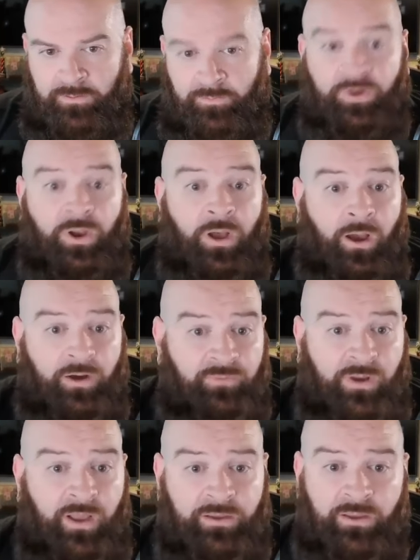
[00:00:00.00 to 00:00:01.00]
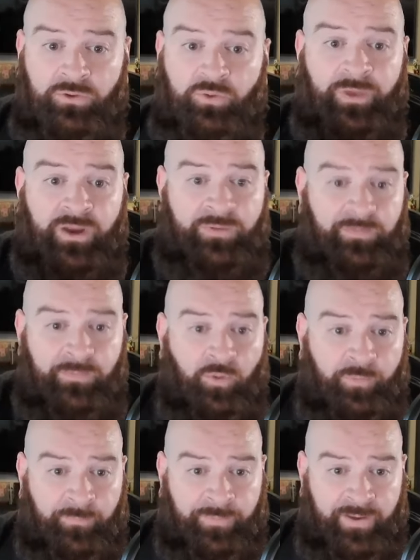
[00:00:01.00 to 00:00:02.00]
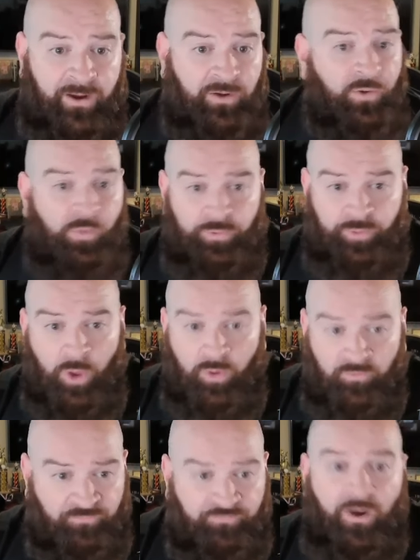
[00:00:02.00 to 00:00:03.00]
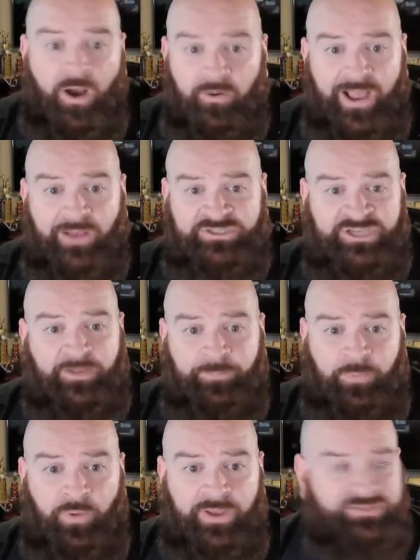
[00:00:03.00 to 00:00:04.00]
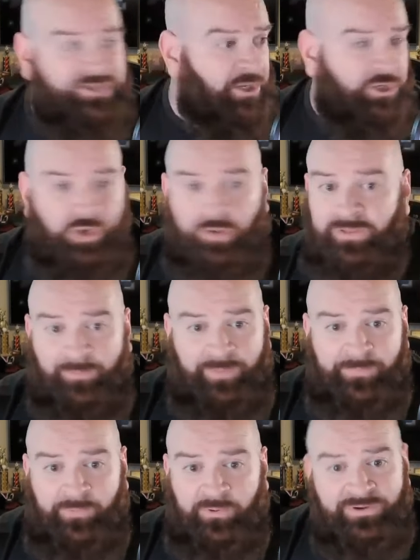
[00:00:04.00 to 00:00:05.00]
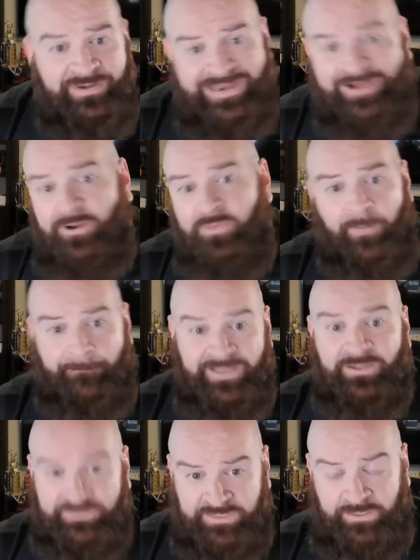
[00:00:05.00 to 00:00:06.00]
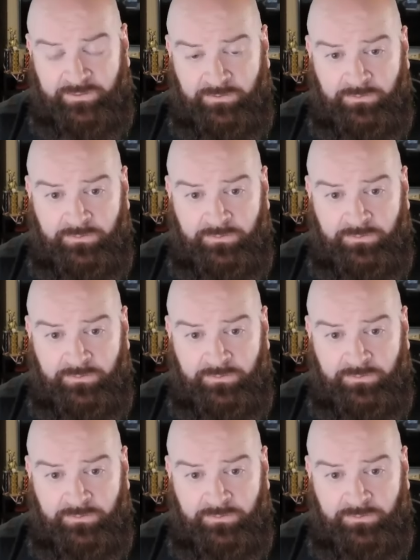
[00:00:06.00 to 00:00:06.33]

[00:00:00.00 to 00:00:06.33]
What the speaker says: But Hard Rock, you better be more prepared with far out checkpoints. Don't let people near the building.